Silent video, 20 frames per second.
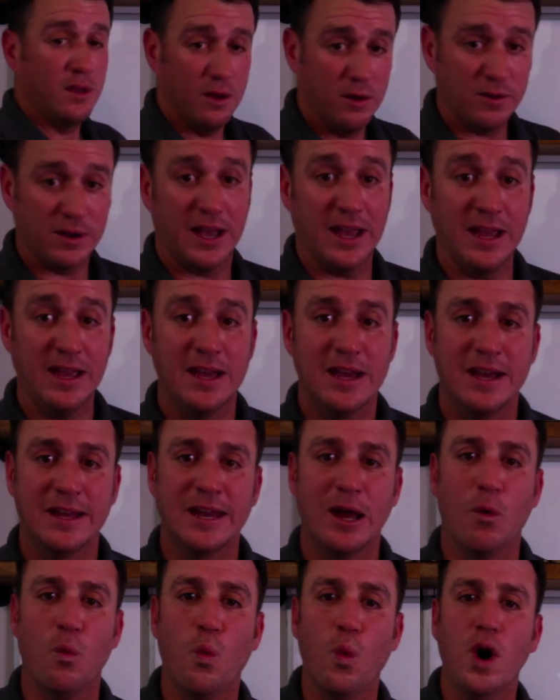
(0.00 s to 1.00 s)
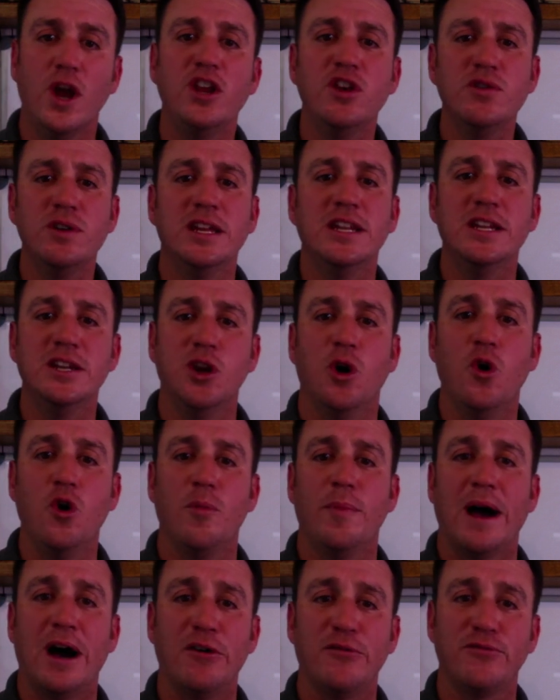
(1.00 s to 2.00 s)
Okay, now what do you need to know
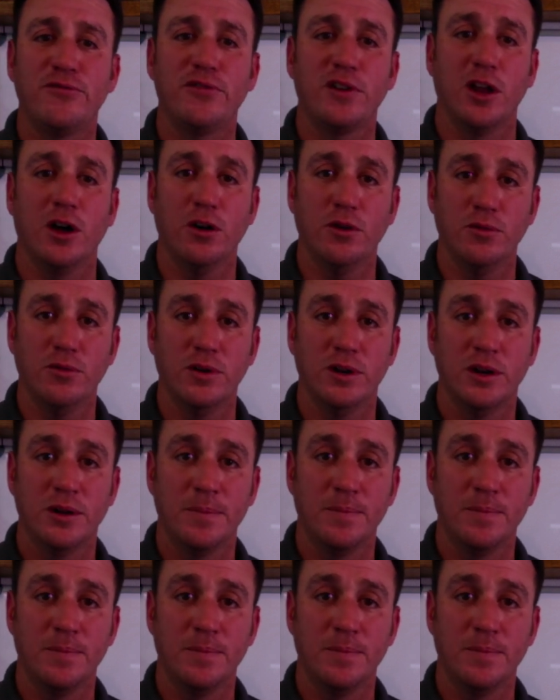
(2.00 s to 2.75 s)
about flow?